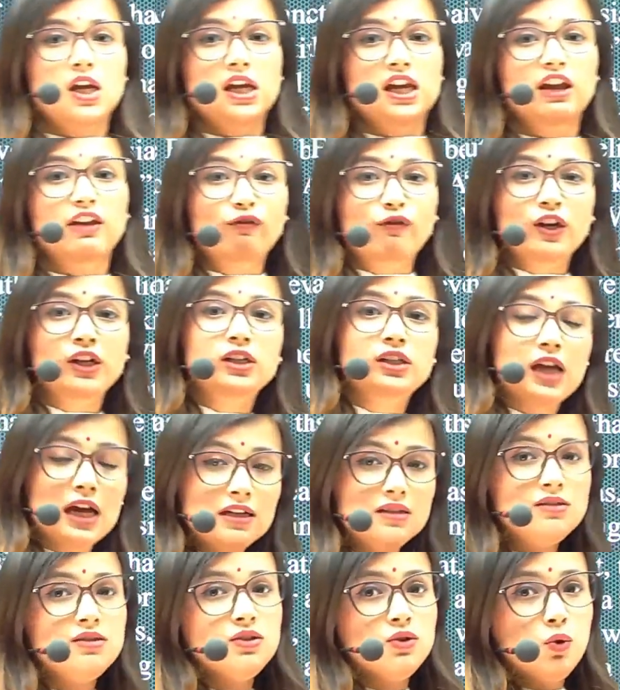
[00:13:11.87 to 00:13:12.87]
if he
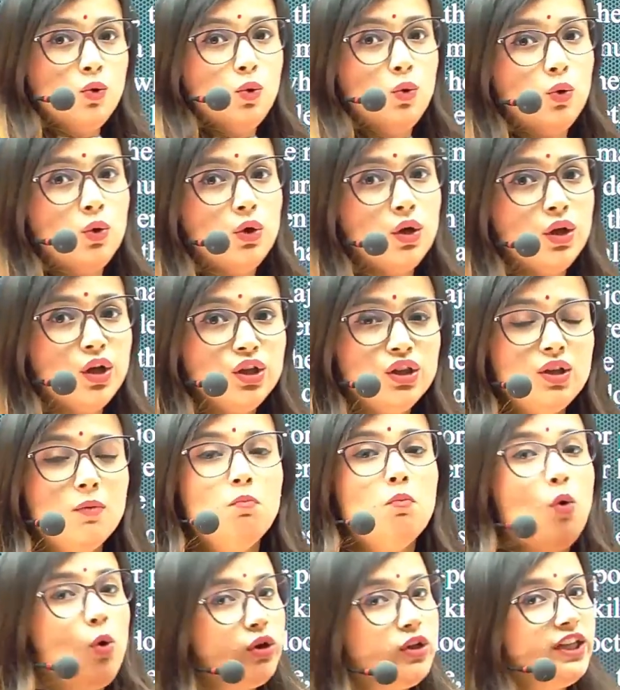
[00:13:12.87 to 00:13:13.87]
does so, the
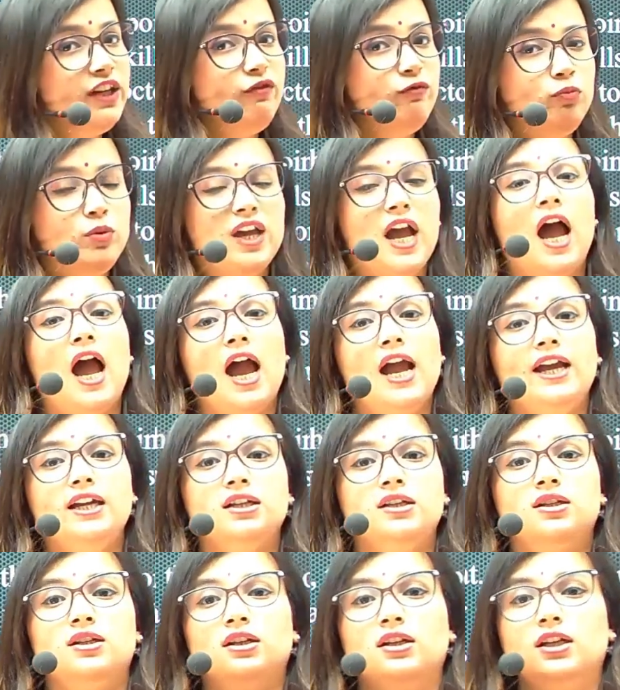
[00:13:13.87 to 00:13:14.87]
motive
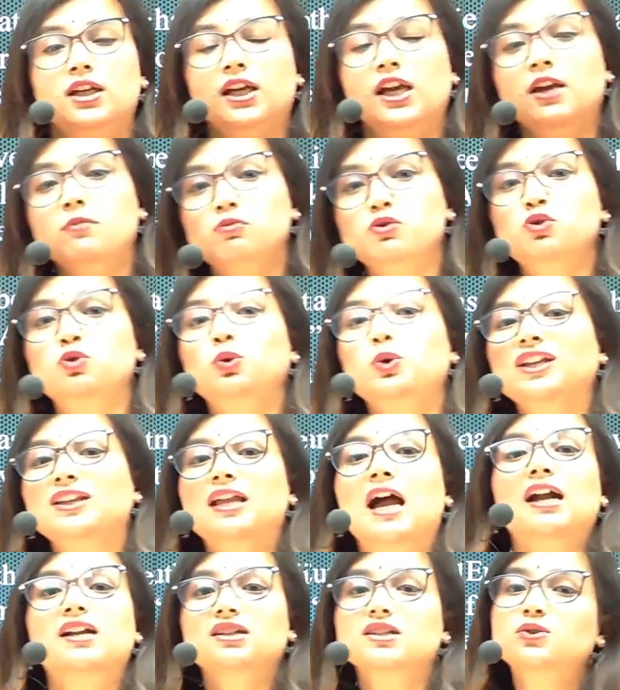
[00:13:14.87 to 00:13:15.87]
behind him doing
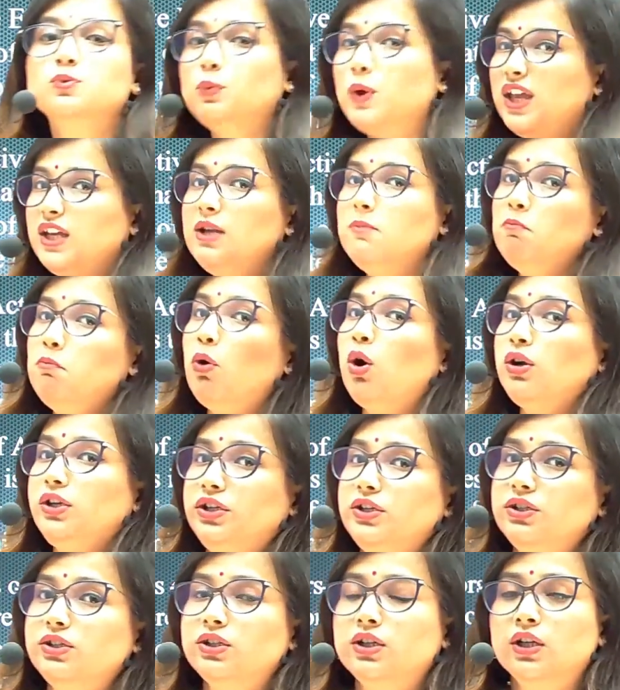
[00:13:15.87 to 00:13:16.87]
that is very
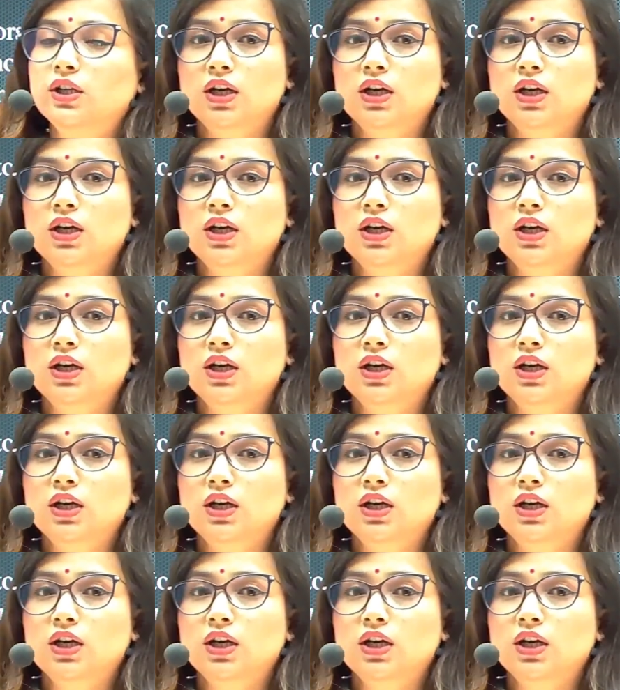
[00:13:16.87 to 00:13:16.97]
important.